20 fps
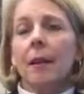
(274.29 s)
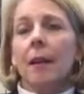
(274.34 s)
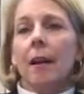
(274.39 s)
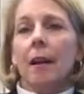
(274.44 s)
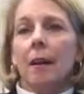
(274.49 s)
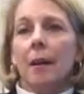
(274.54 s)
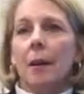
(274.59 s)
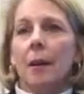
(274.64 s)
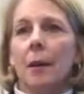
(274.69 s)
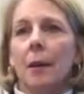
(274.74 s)

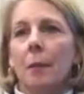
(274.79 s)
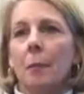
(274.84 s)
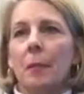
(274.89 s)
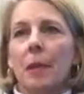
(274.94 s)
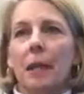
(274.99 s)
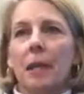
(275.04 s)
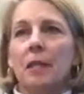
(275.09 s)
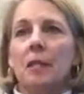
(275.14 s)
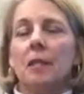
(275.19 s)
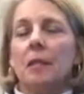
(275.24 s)

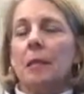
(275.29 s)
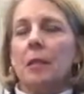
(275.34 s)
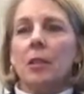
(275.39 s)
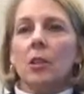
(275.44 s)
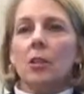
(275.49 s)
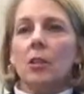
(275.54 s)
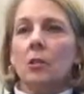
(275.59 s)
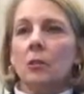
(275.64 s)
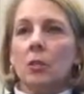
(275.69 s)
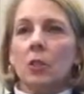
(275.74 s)
It's
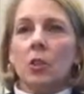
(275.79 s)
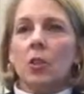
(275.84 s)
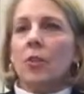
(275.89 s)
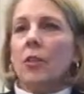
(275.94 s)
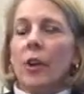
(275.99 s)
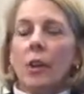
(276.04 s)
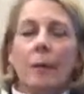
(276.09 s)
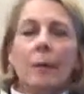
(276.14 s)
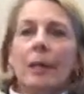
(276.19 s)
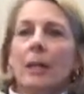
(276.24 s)
still
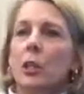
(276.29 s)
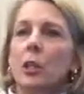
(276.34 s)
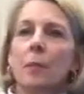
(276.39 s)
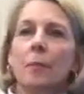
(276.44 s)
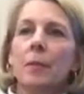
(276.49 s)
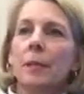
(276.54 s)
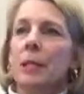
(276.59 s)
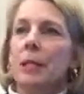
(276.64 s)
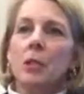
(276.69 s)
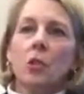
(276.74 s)
very much a
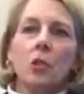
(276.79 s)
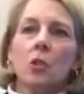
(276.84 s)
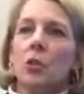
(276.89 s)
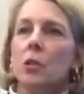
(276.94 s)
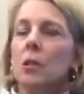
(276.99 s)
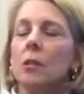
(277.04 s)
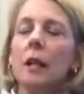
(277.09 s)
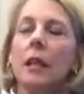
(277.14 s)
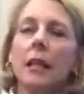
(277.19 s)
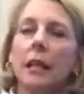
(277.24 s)
business,
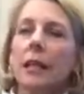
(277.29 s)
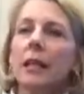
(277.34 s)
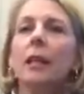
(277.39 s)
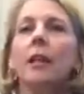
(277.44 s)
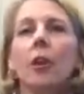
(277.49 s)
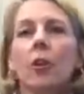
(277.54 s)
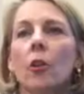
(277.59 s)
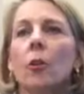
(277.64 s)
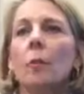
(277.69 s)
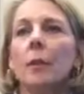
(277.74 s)
just like
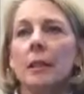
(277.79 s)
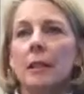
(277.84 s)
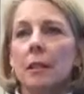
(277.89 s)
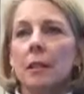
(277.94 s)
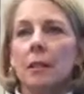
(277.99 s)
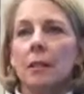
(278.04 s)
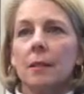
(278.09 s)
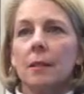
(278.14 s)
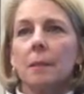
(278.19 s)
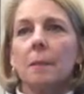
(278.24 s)
any other
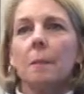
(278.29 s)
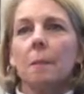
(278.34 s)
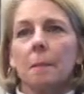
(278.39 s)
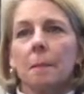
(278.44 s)
business.